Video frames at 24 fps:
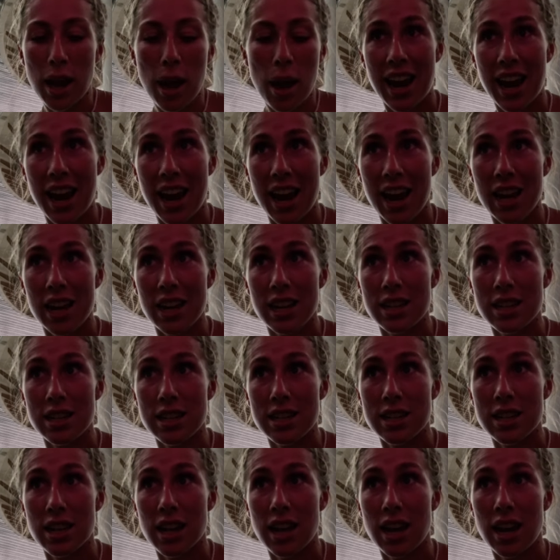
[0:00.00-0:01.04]

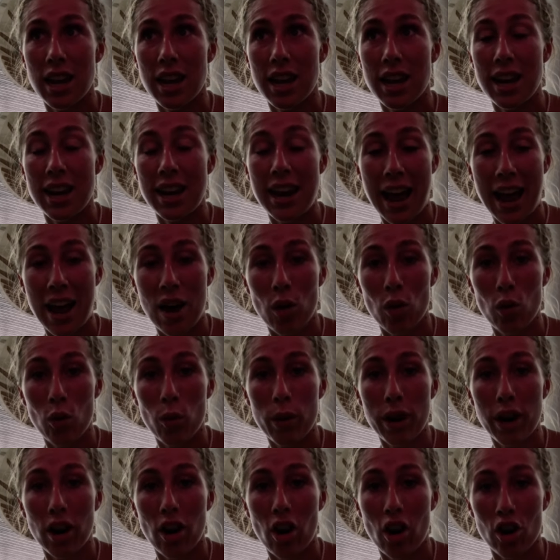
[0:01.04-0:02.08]
And now
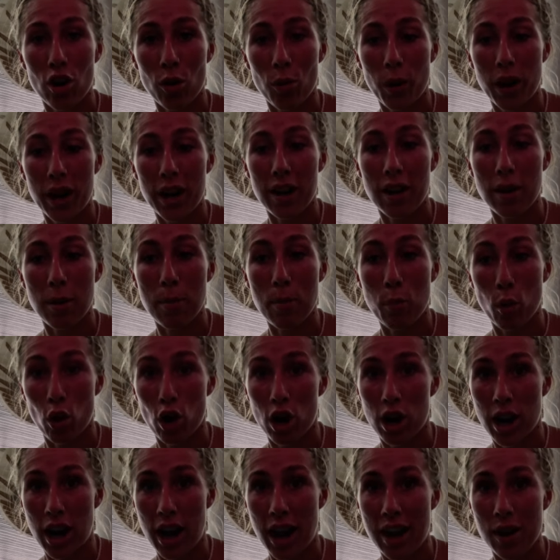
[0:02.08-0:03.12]
we are on our way to
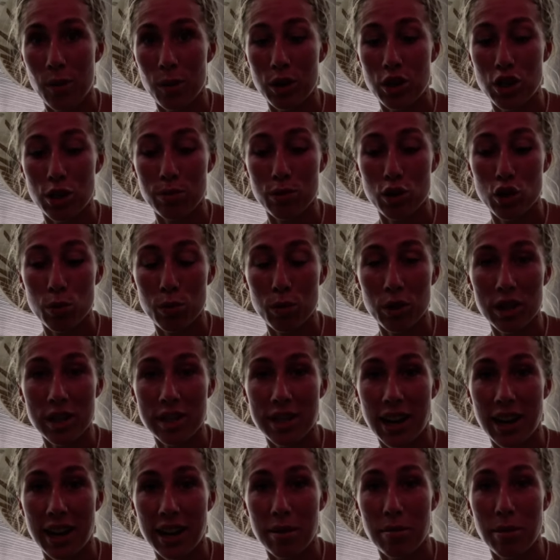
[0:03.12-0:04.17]
Boracay, which I'm super
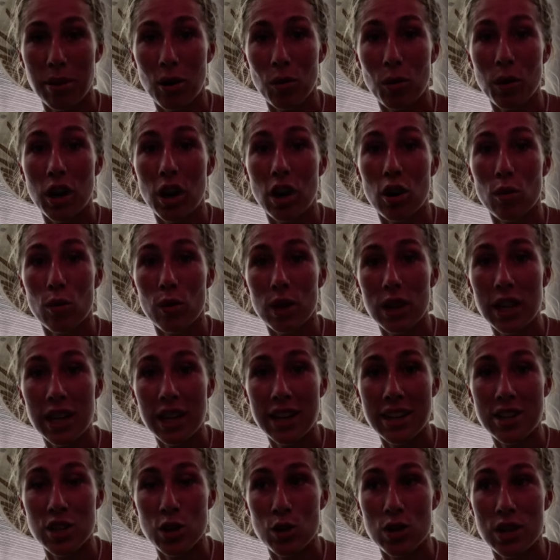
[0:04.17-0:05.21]
excited about. We got a really
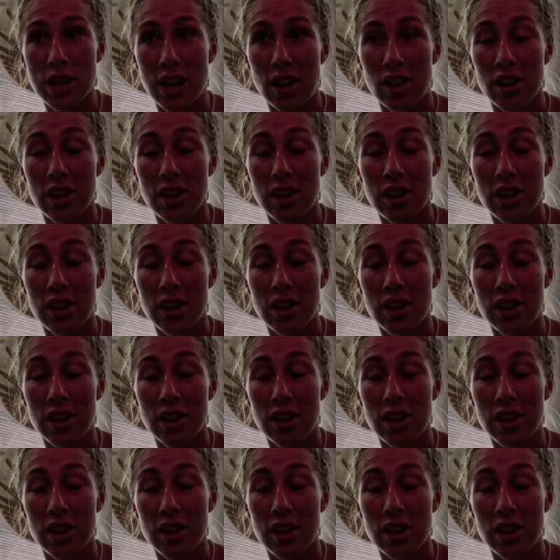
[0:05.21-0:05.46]
nice hotel